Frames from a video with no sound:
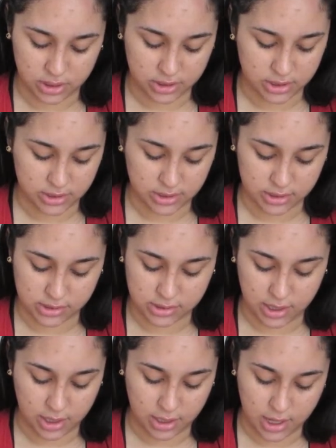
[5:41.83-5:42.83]
It doesn't
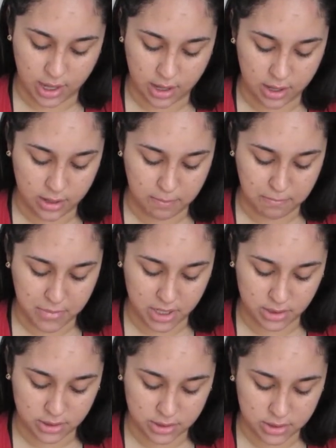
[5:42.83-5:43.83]
say
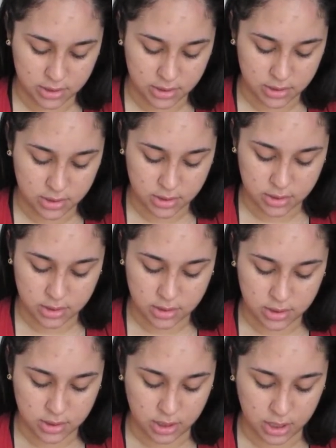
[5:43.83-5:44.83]
months.
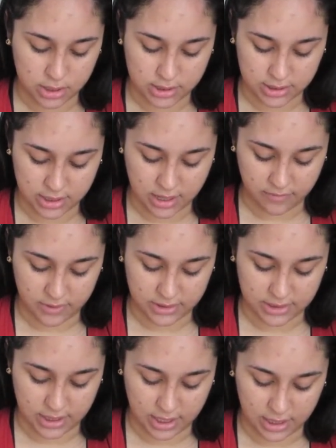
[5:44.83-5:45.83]
It doesn't have a
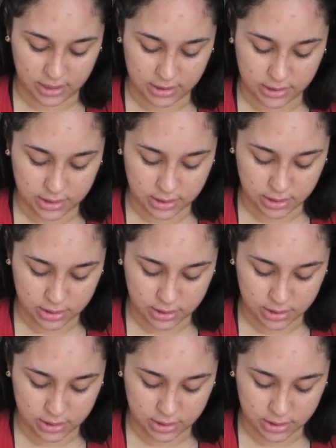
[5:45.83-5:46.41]
date.